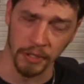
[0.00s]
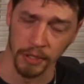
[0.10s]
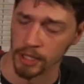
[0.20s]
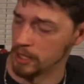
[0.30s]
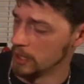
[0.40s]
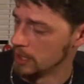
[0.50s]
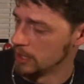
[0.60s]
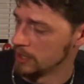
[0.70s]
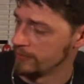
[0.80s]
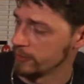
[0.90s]
good
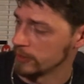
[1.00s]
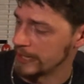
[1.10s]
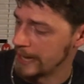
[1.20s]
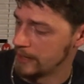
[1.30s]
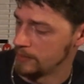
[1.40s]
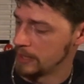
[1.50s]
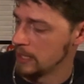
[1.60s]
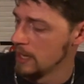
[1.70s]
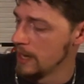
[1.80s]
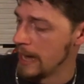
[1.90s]
for
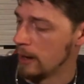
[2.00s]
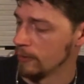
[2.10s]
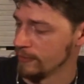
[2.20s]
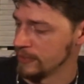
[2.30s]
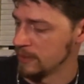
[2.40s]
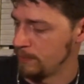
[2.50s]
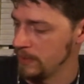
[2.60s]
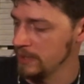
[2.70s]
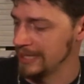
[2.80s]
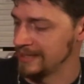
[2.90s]
Academy. However, his
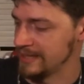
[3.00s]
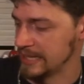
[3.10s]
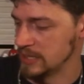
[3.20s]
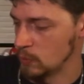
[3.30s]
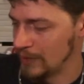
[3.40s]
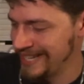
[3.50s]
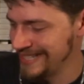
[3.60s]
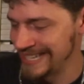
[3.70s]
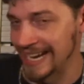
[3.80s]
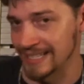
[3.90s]
ability states when he
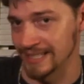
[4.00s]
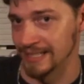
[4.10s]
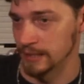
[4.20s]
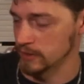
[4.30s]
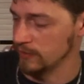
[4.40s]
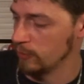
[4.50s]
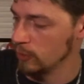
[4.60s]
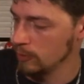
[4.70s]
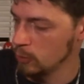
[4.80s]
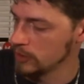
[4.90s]
attacks and deals
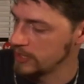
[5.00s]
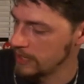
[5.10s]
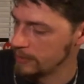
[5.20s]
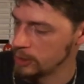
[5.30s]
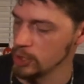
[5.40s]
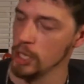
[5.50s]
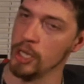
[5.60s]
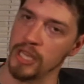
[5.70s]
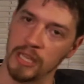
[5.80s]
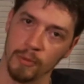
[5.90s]
4 more damage,
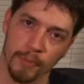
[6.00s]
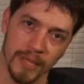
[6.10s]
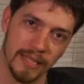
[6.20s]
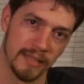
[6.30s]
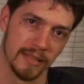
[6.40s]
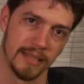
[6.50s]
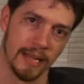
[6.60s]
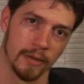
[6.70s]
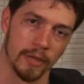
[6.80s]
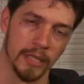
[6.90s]
he places a
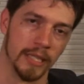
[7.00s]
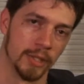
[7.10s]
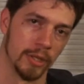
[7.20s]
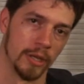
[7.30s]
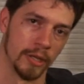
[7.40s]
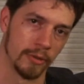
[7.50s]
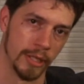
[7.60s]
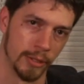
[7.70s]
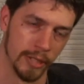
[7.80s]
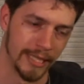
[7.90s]
stagger condition on a
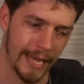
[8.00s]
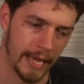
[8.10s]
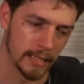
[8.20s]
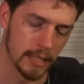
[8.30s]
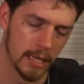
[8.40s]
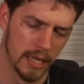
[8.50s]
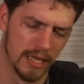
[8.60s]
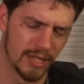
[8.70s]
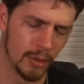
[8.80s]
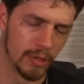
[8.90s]
creature he attacked.
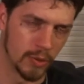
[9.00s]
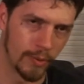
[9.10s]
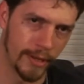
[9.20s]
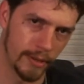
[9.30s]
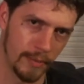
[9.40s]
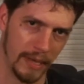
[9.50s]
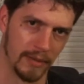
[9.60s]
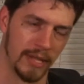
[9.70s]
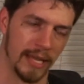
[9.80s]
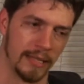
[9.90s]
So what's weird
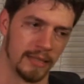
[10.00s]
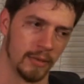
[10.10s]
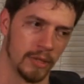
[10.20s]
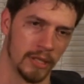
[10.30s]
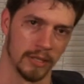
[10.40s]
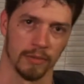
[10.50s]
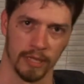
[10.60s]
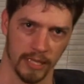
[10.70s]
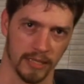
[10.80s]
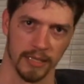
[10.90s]
about that is he only does
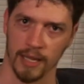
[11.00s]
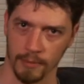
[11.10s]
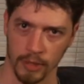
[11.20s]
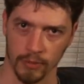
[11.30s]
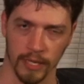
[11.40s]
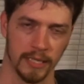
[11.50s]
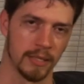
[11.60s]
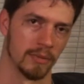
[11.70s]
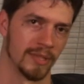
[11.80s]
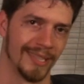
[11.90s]
3 dice of damage, right?
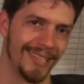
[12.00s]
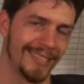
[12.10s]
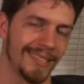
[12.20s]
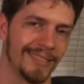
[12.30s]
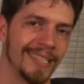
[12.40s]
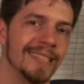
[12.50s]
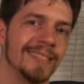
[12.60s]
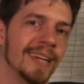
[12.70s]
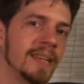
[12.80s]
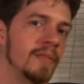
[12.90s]
So statistically,
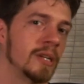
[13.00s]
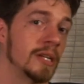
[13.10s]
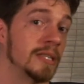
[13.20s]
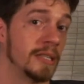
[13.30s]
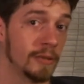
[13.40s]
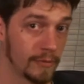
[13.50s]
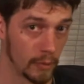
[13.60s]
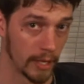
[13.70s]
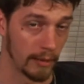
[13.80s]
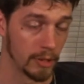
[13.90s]
he's not even going to deal
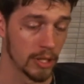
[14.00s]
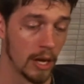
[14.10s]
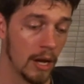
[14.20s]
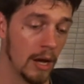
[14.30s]
4 damage.